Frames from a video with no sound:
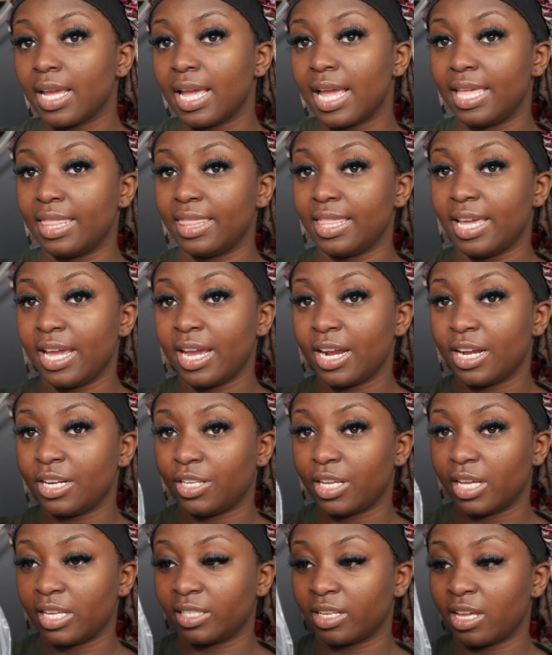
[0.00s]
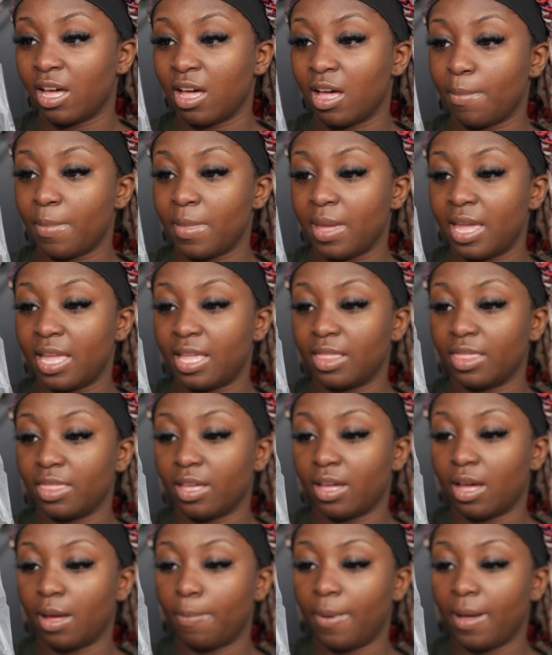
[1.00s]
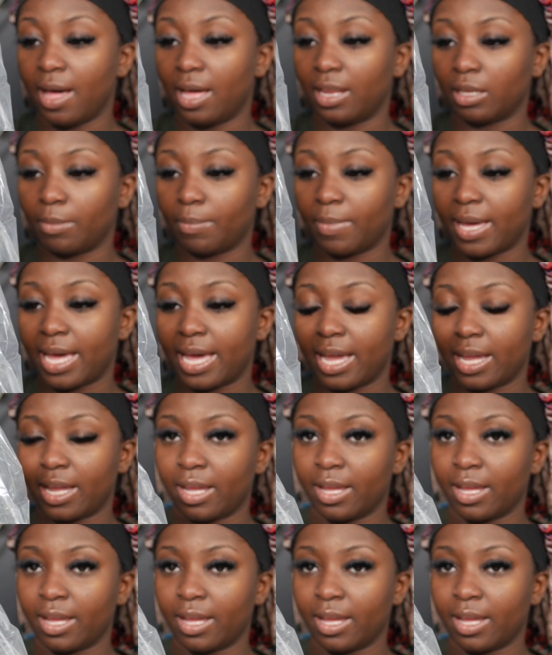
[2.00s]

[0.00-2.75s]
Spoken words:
And the hair does come in a poly bag.